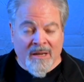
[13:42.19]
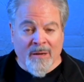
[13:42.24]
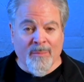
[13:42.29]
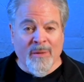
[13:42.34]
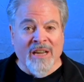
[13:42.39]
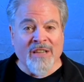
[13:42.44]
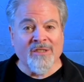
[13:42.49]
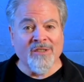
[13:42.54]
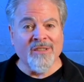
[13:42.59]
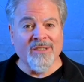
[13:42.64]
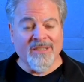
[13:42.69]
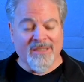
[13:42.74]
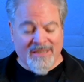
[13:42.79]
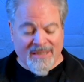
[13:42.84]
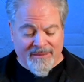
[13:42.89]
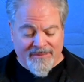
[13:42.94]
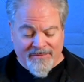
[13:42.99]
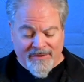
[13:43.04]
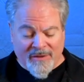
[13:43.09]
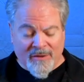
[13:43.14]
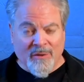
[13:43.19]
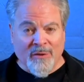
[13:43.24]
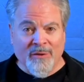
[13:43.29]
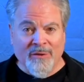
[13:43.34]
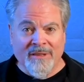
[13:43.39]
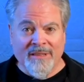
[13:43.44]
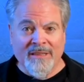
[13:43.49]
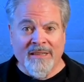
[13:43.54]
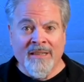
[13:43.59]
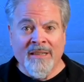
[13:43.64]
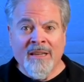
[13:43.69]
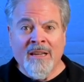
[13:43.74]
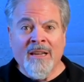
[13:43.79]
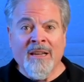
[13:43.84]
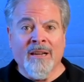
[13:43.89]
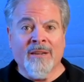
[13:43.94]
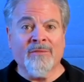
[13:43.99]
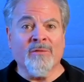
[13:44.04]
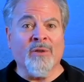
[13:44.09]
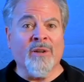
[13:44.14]
Imagine the difficulty
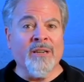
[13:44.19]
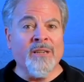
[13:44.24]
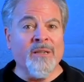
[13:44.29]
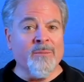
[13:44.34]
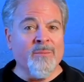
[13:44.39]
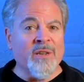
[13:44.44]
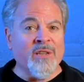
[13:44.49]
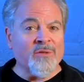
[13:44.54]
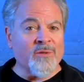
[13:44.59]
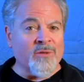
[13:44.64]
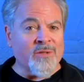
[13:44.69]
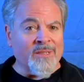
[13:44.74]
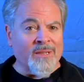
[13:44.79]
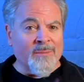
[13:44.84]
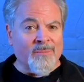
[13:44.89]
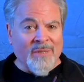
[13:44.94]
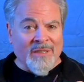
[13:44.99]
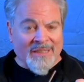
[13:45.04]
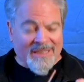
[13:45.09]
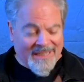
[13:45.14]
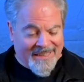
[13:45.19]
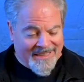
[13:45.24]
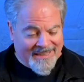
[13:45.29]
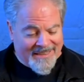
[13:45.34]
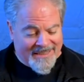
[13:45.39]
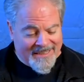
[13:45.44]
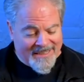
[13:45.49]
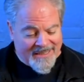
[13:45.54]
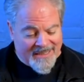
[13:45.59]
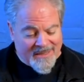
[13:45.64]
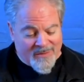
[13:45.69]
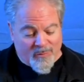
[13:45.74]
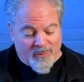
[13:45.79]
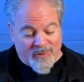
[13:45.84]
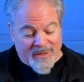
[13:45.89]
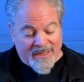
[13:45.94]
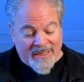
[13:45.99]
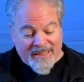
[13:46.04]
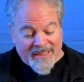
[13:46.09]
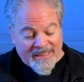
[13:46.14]
of trying to measure something like this
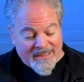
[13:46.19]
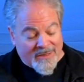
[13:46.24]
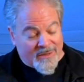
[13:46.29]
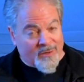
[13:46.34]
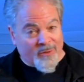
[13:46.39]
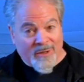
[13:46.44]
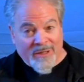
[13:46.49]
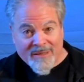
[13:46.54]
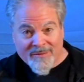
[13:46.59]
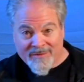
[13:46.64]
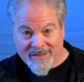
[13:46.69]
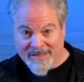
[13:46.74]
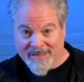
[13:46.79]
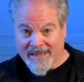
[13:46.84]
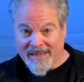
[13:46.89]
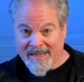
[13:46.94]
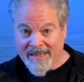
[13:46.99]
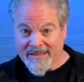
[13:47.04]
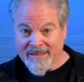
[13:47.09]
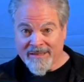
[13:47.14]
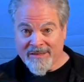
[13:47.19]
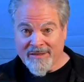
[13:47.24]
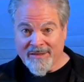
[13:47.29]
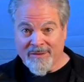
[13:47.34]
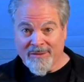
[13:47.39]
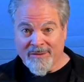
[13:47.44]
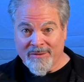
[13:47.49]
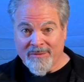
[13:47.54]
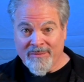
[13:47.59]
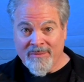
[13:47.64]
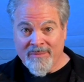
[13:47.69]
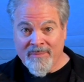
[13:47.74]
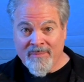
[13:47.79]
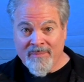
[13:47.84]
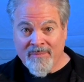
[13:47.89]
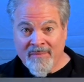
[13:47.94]
with any degree of exactitude.